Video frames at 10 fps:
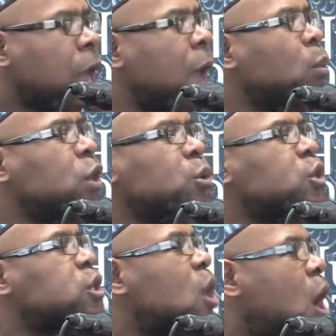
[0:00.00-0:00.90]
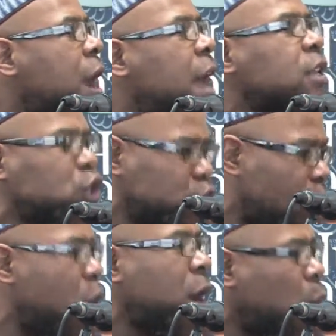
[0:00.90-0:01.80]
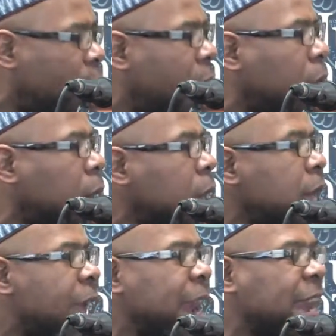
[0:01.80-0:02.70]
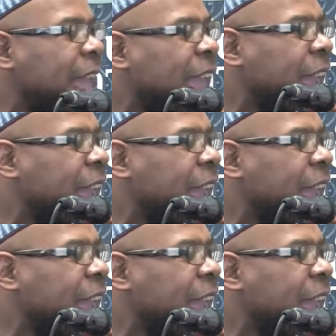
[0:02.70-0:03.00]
And when you slaughter, slaughter well and let